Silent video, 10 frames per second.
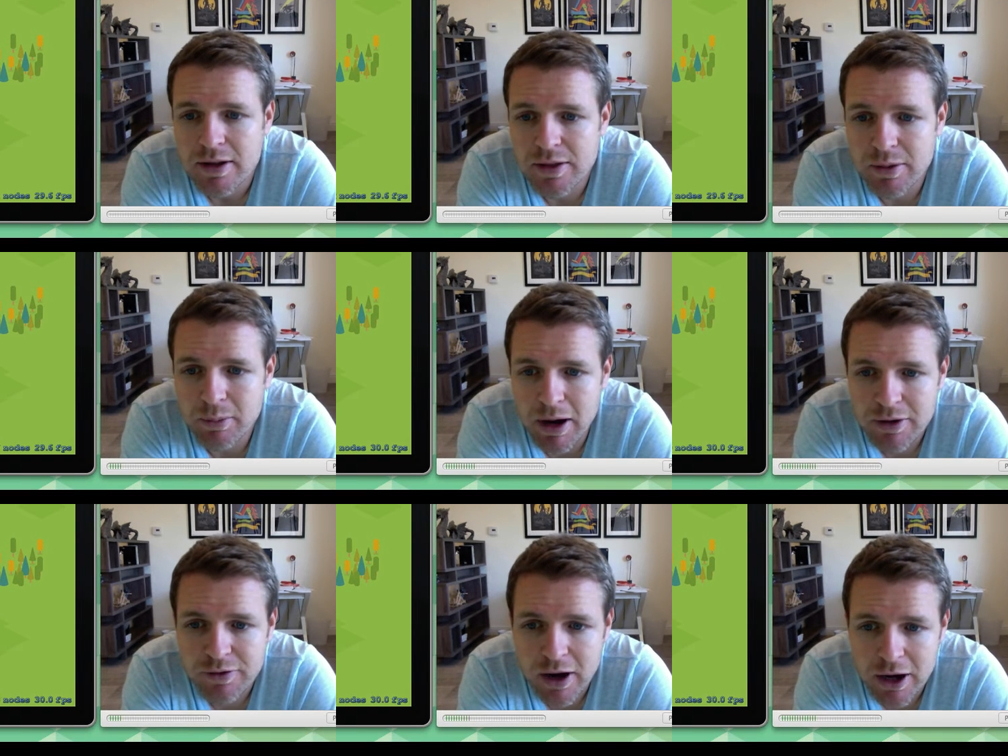The
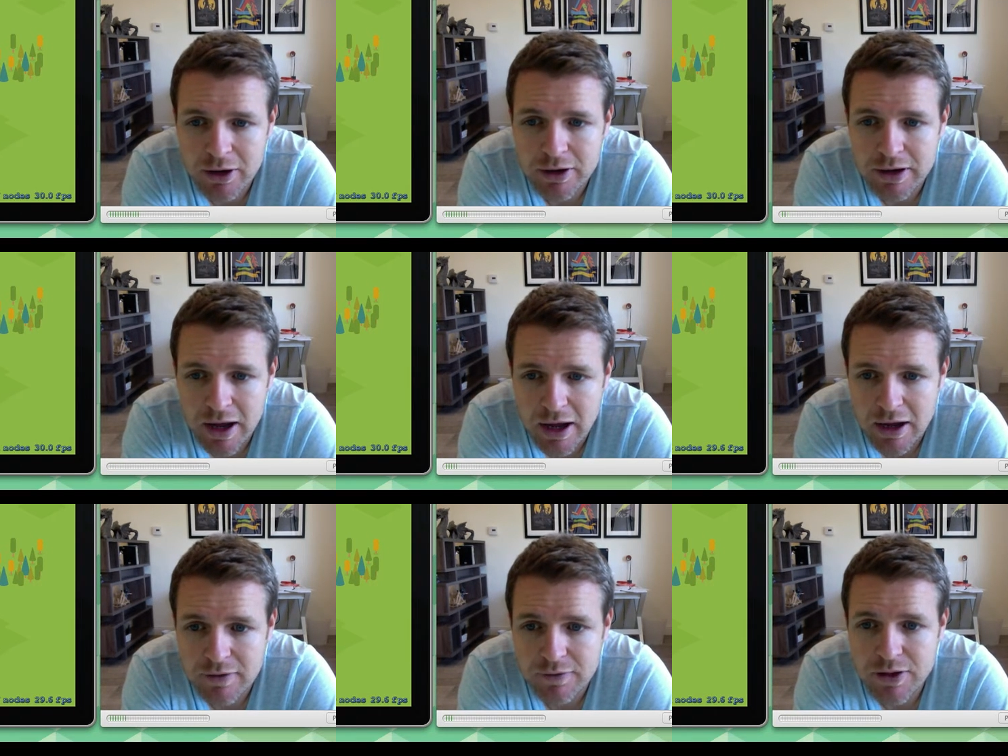modifier can
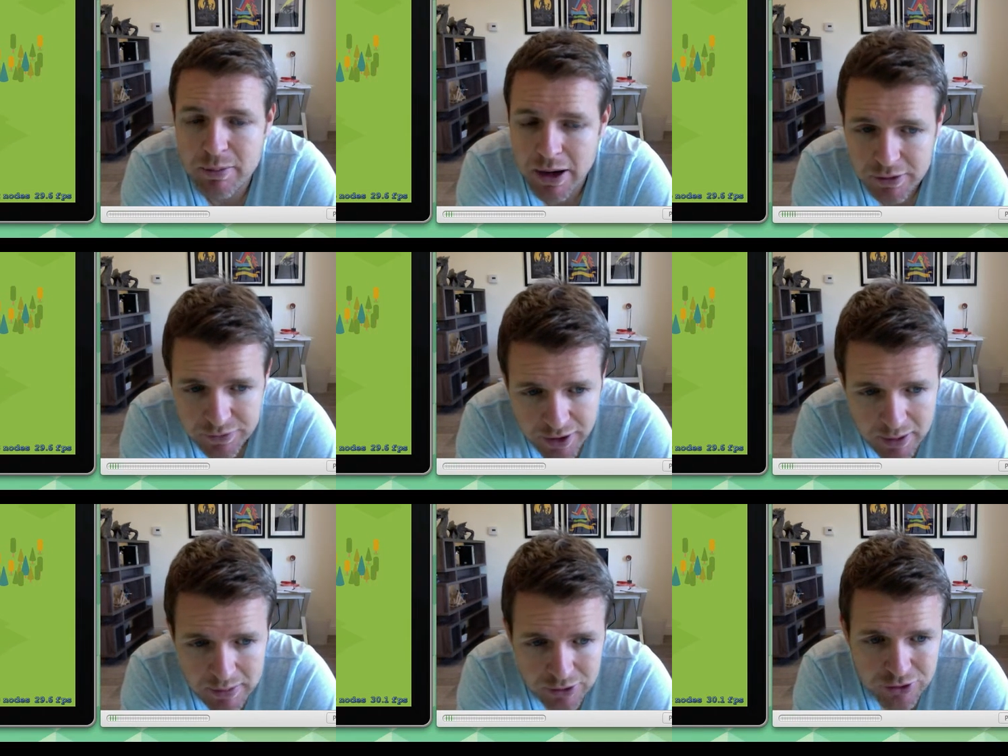have the amount of
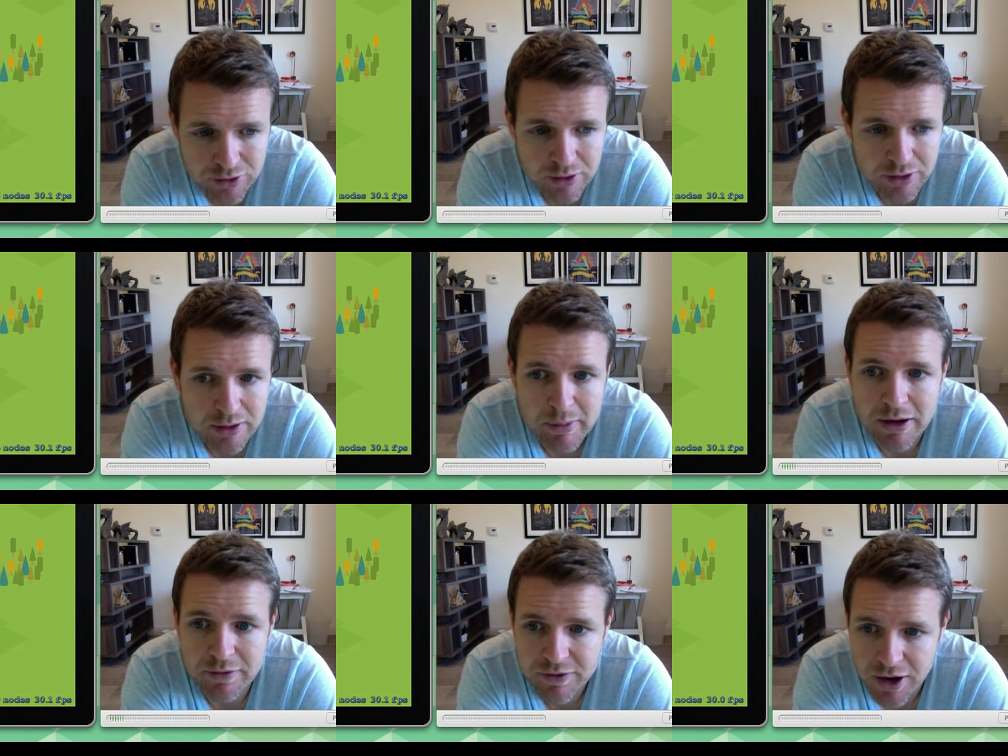damage, the amount
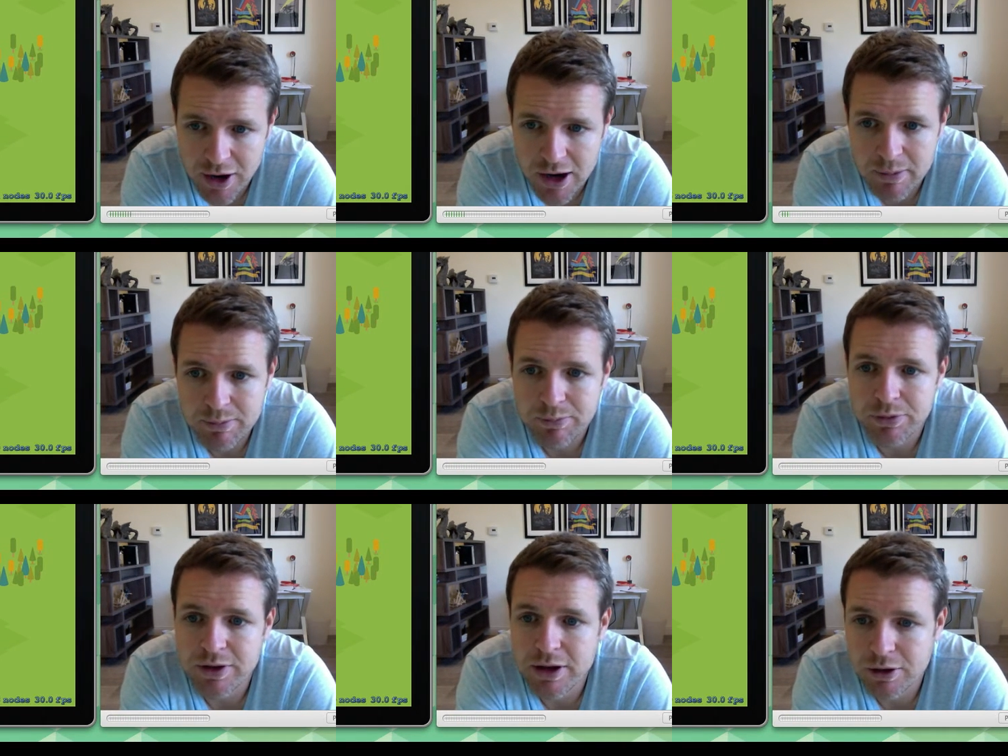of time,
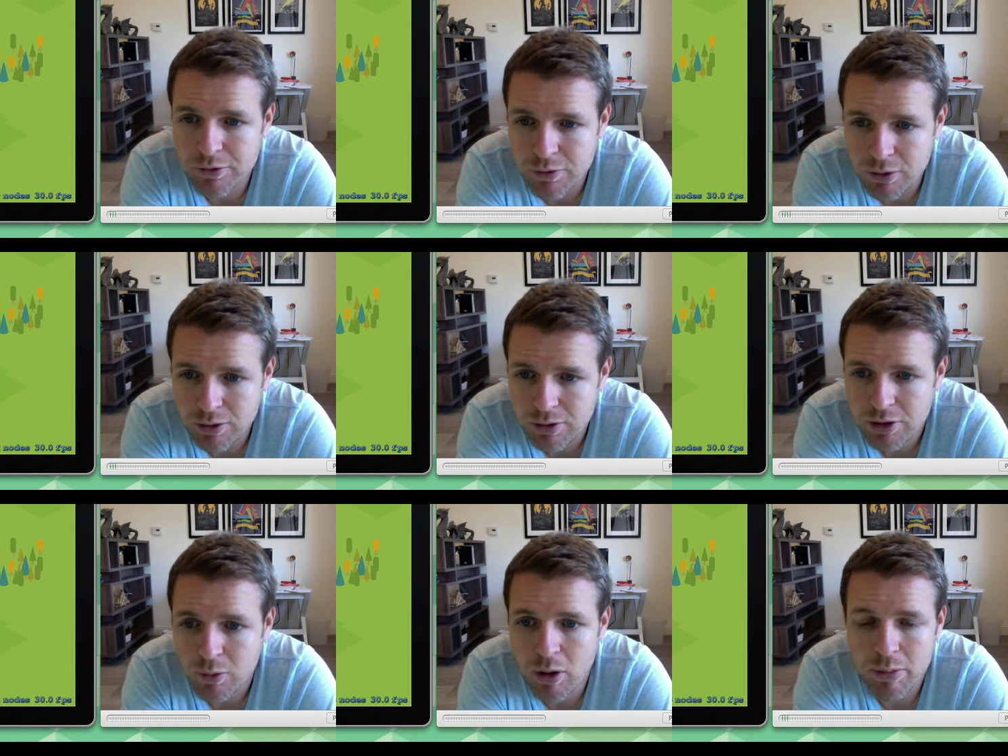the interval,
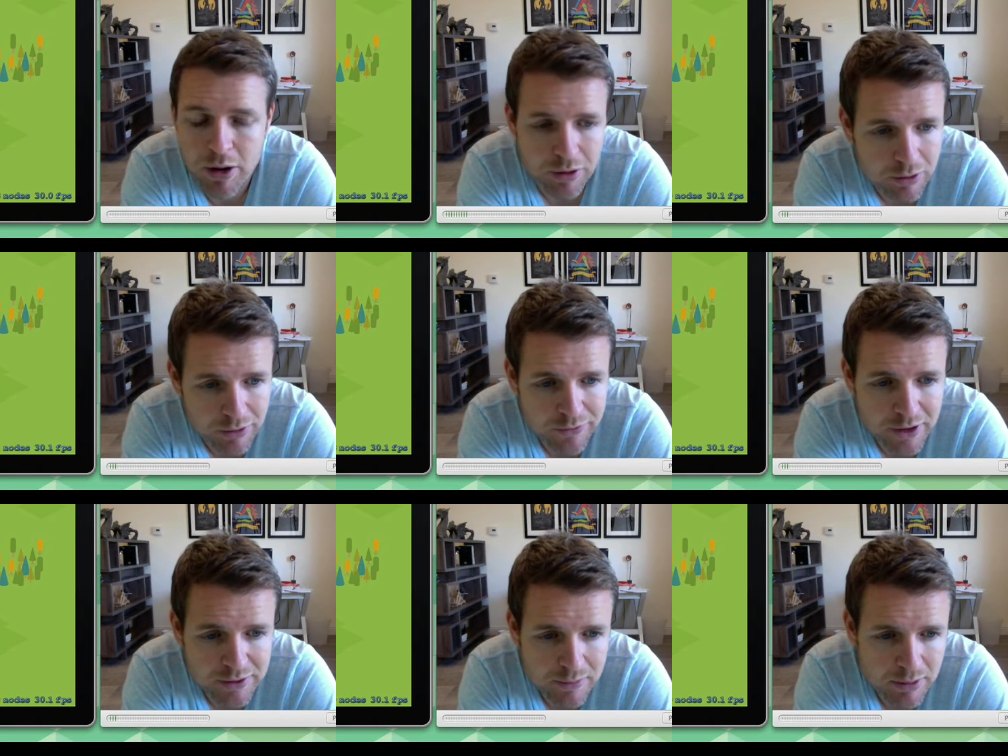what particle
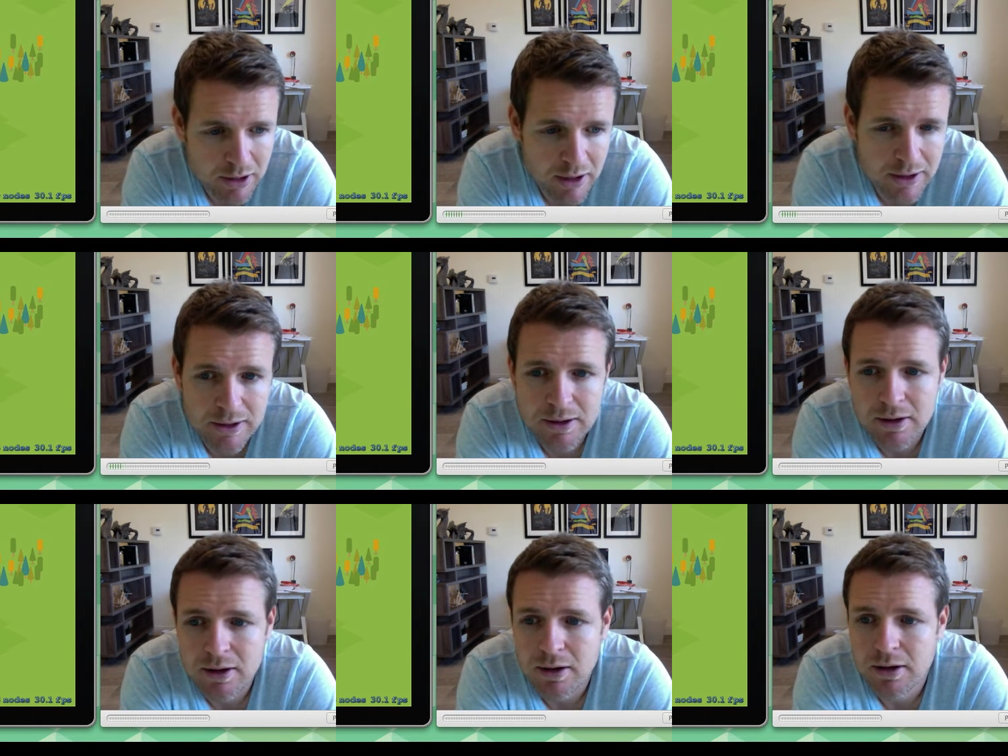effect to play,
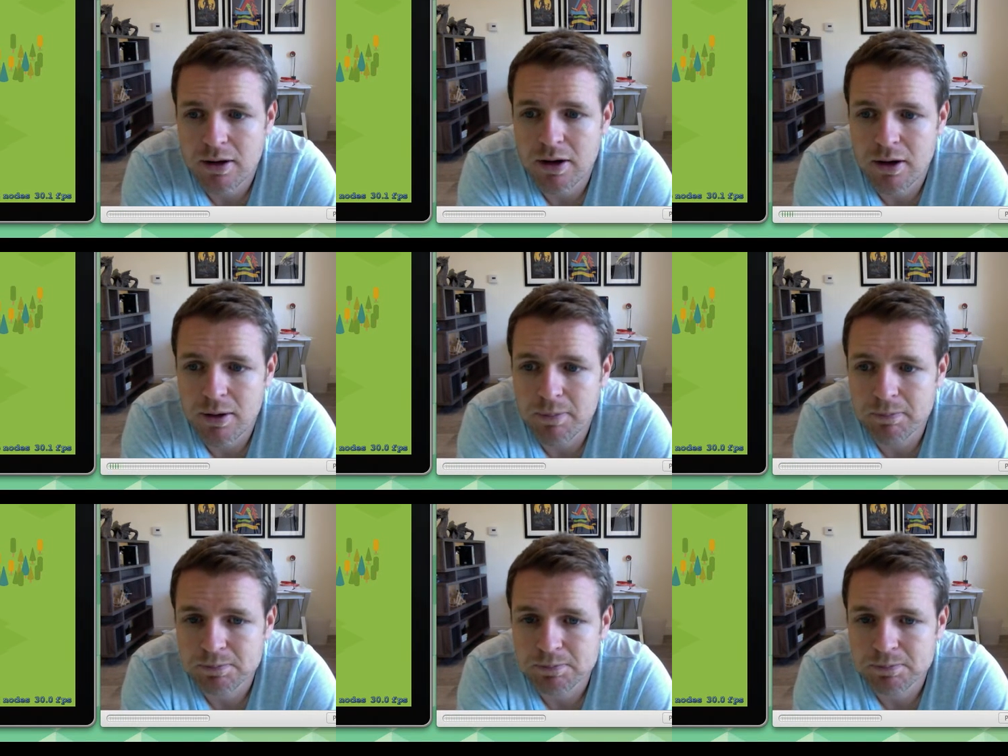and